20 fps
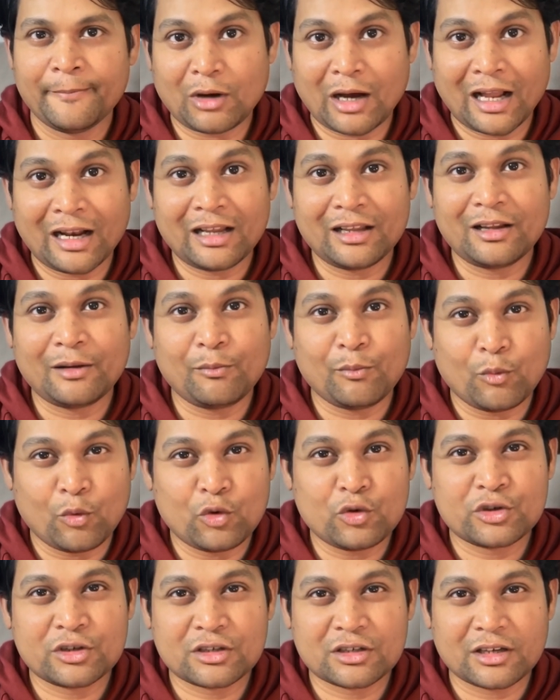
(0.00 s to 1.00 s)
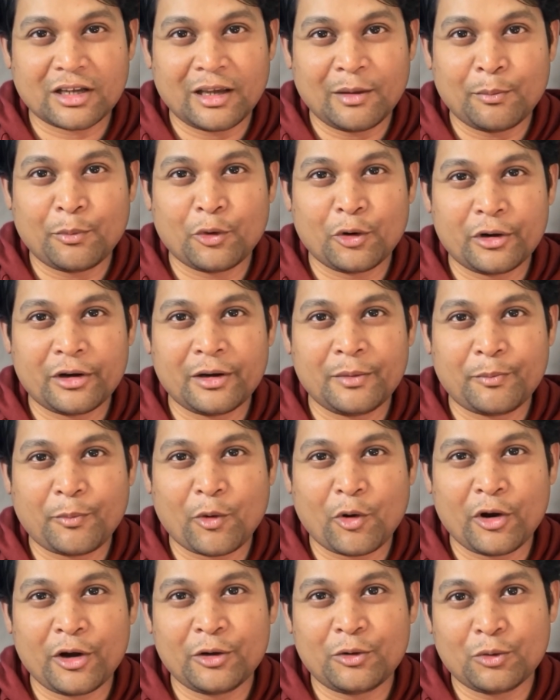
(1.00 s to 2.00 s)
Another most important
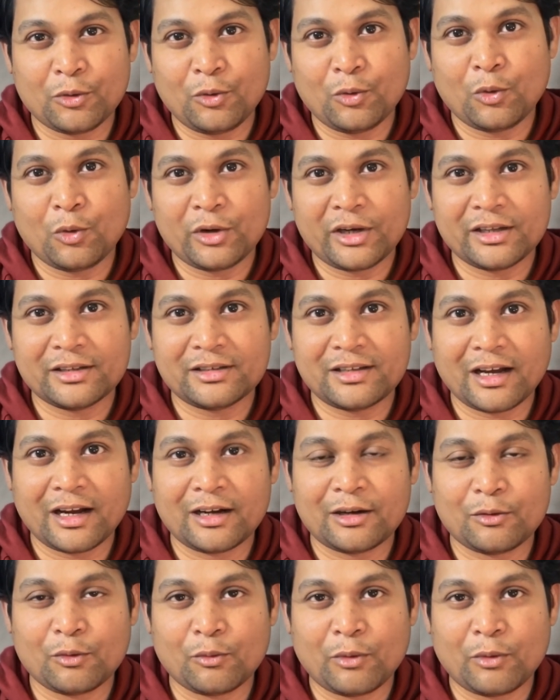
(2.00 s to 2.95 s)
point to note is that